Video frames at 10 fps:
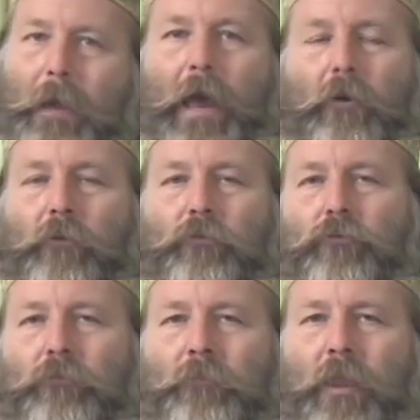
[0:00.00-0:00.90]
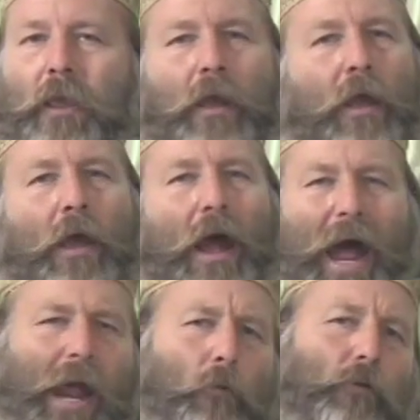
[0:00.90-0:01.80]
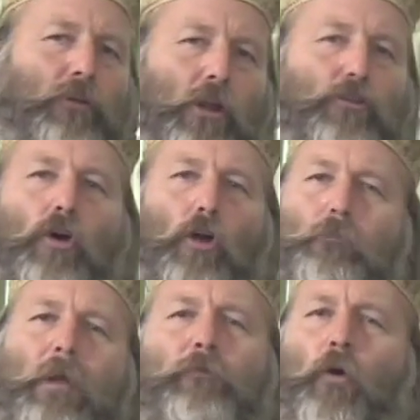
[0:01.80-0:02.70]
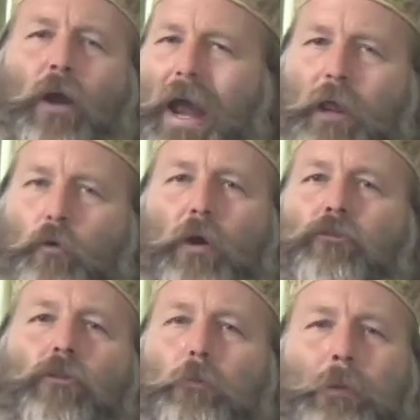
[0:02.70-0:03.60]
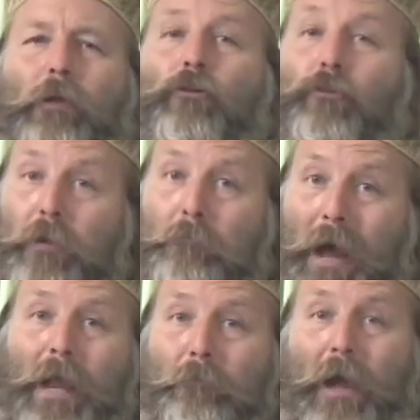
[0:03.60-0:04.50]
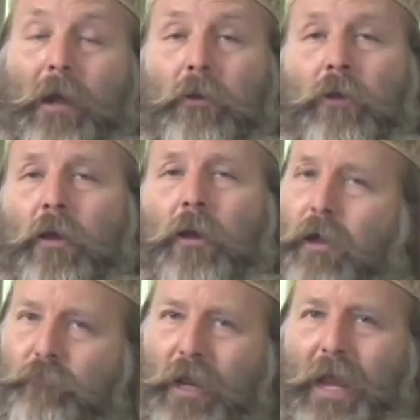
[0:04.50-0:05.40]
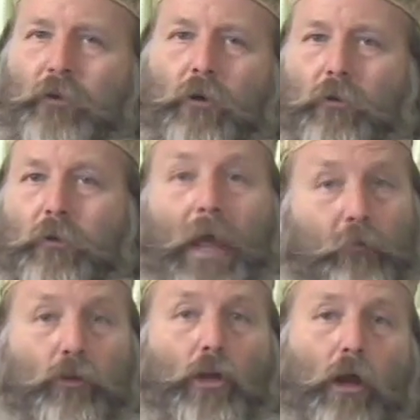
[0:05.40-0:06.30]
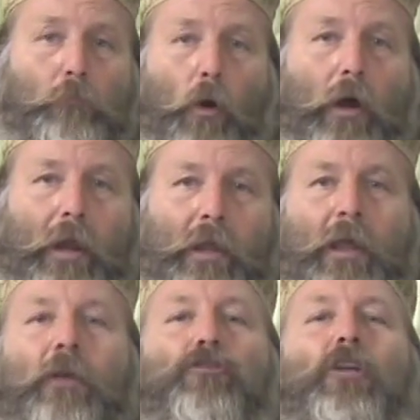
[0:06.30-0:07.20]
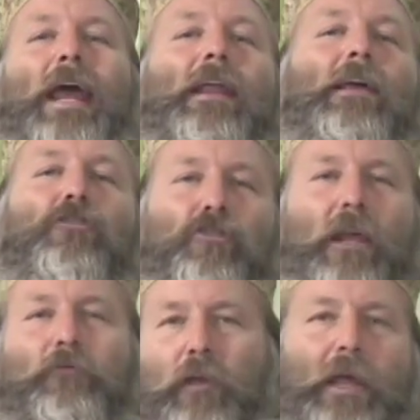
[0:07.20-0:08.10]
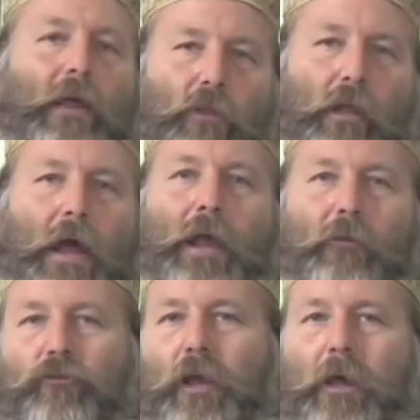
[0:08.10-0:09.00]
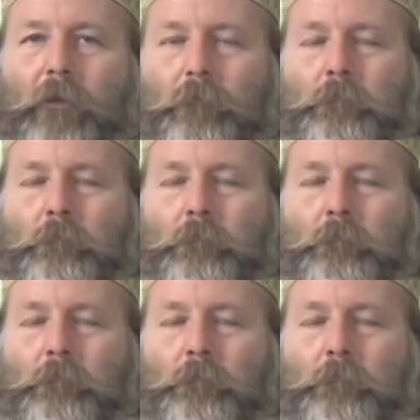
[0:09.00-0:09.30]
patterns. I was an adult before I questioned the pictures in my mind of Daniel as a young boy standing safely in the lion's den.